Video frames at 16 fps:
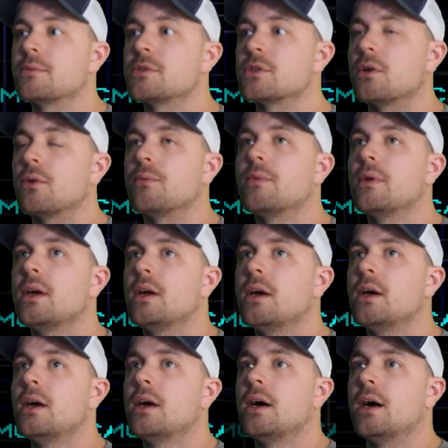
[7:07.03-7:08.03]
So
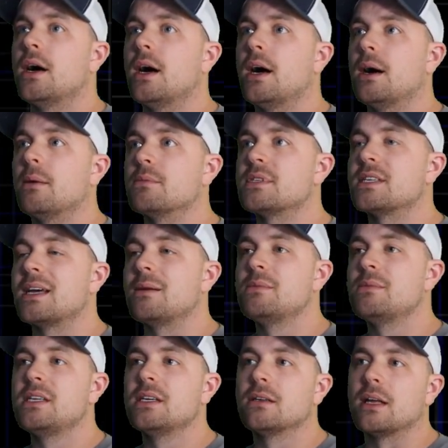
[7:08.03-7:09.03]

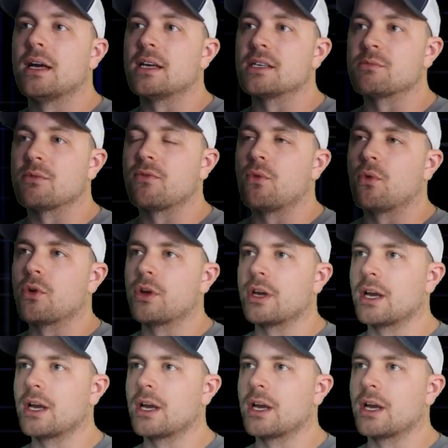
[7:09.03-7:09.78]
same deal as before.